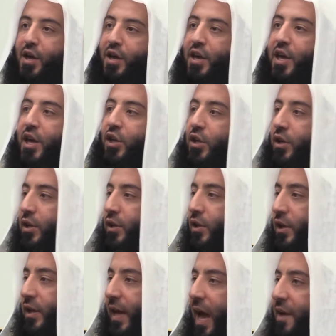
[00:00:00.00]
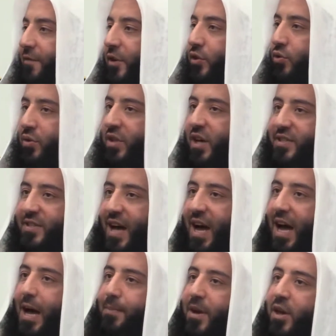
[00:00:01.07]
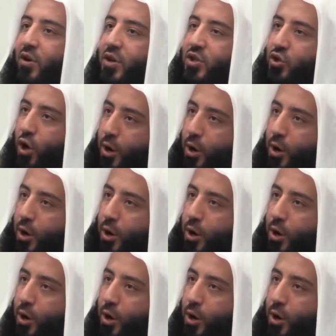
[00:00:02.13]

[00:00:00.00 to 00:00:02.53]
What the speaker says: he gave it to the Sahaba. He goes, go